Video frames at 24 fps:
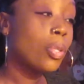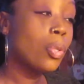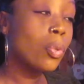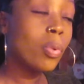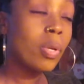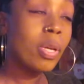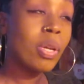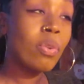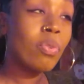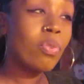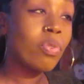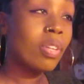
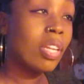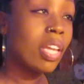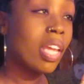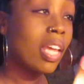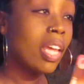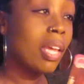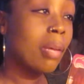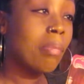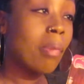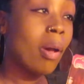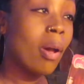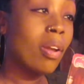twin
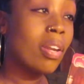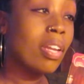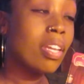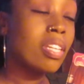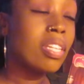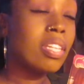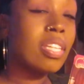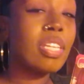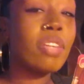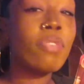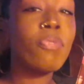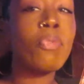flame, all
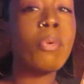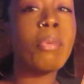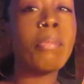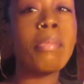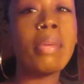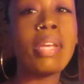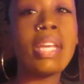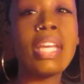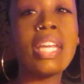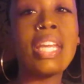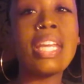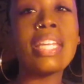that shit, for
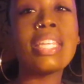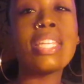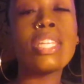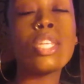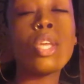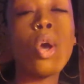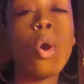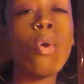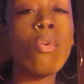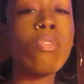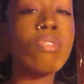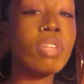me,
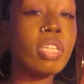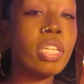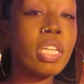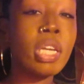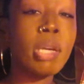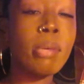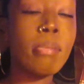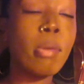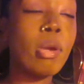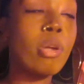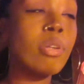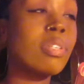it's overly
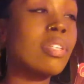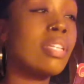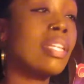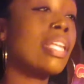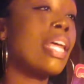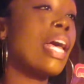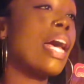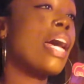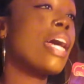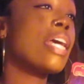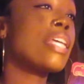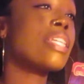
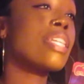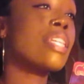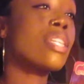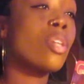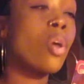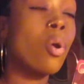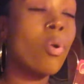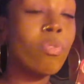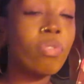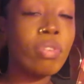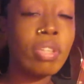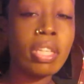commercialized. It's
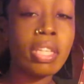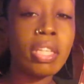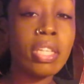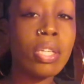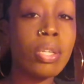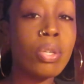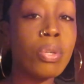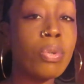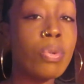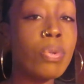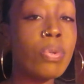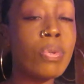overly
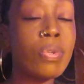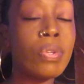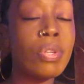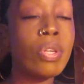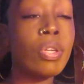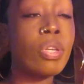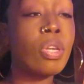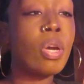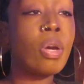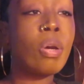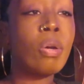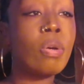used,
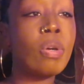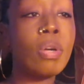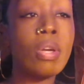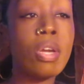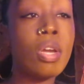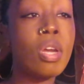you know.